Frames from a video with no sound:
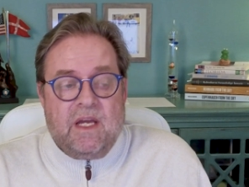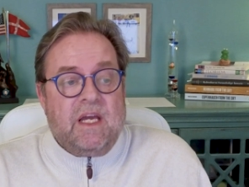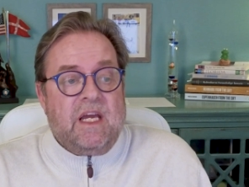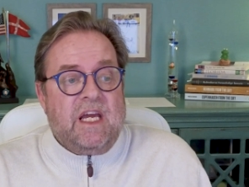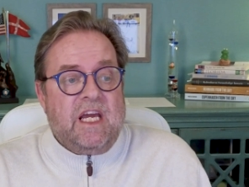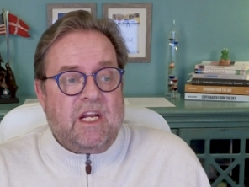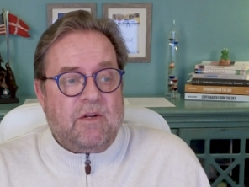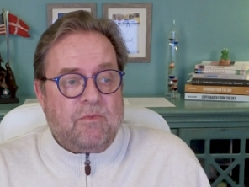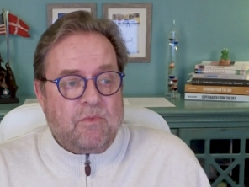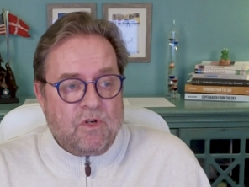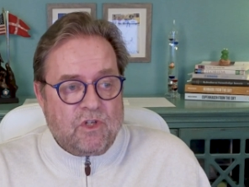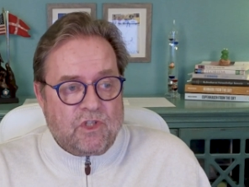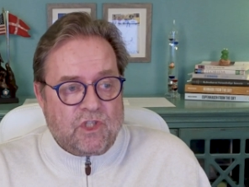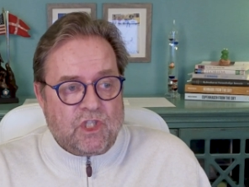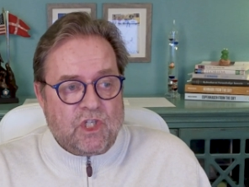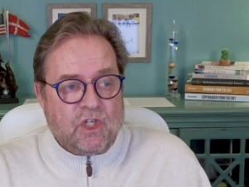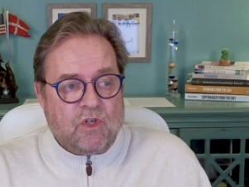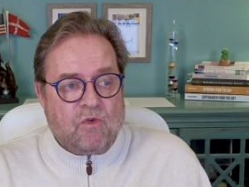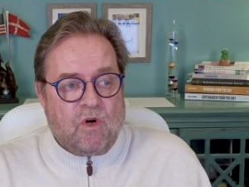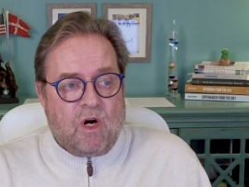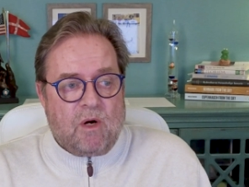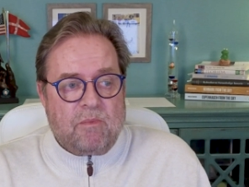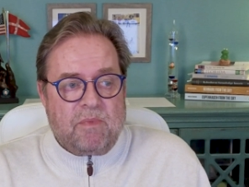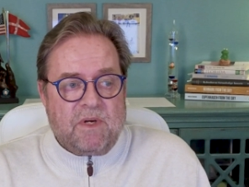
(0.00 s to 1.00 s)
It will
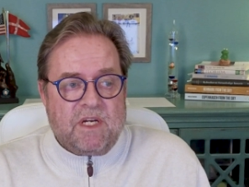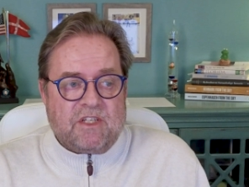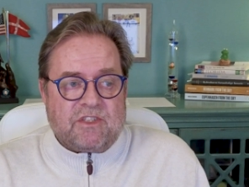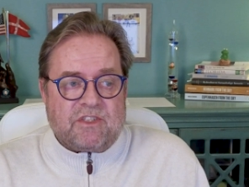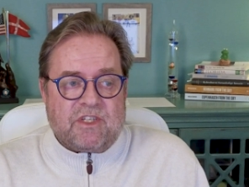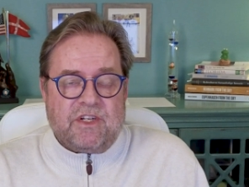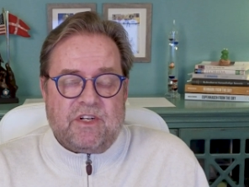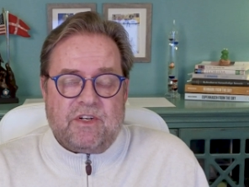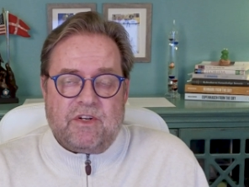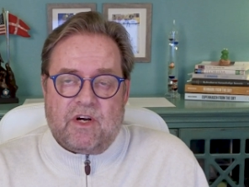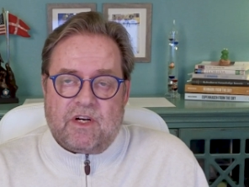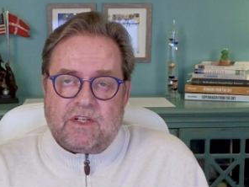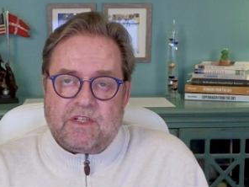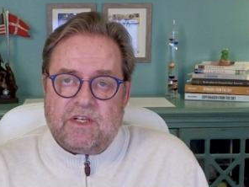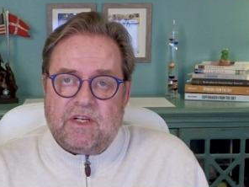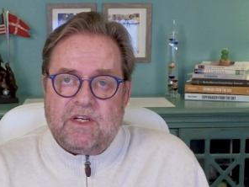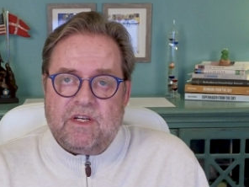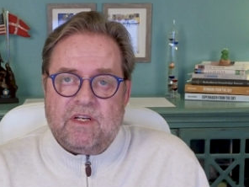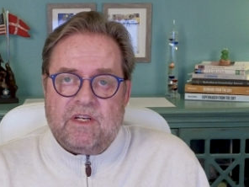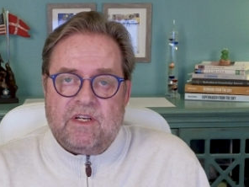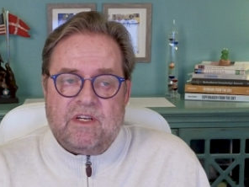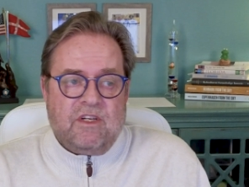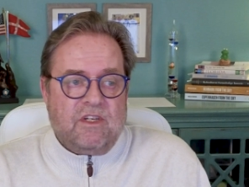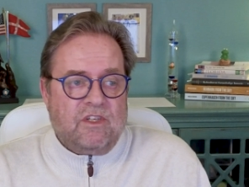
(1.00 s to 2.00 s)
show up as another
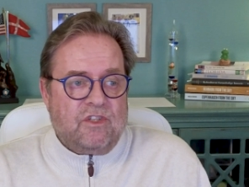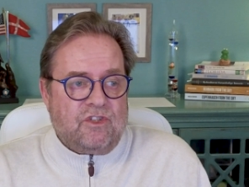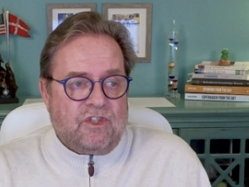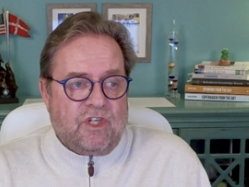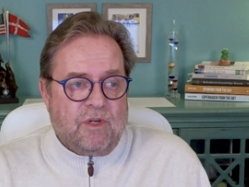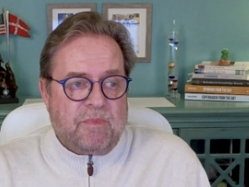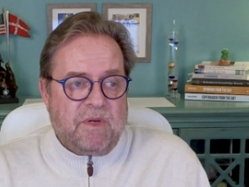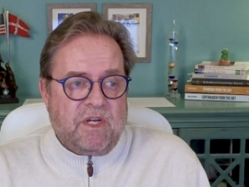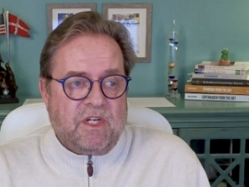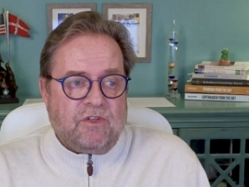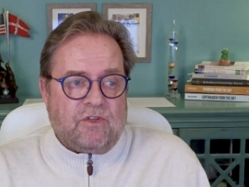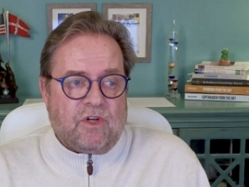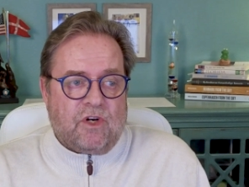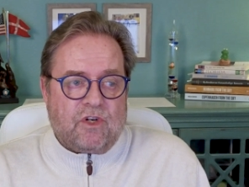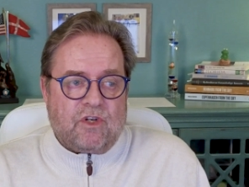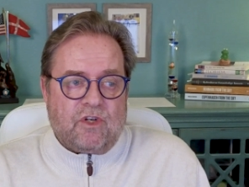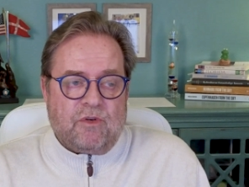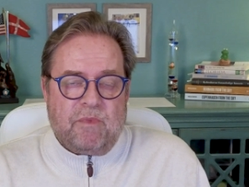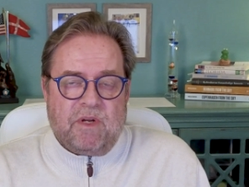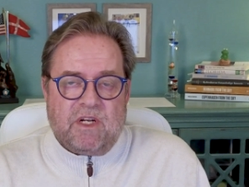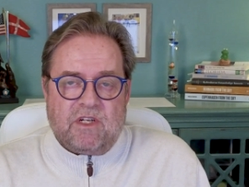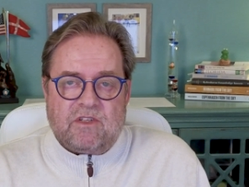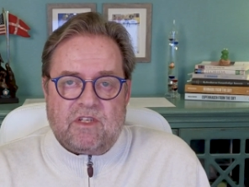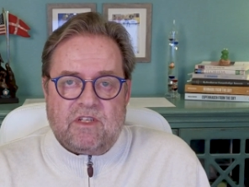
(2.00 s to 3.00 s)
shipping
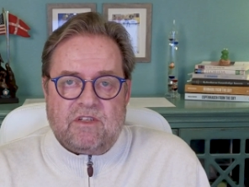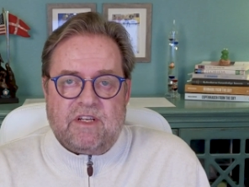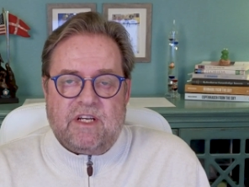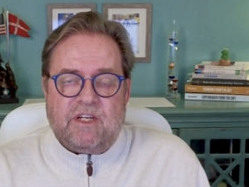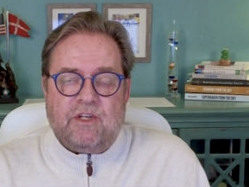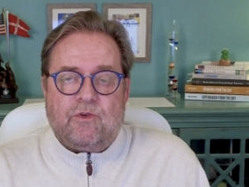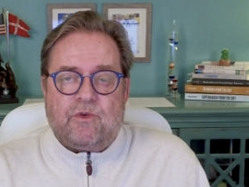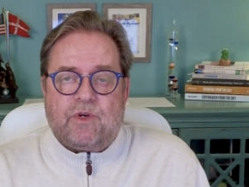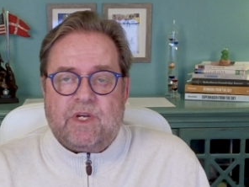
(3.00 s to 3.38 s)
document that you can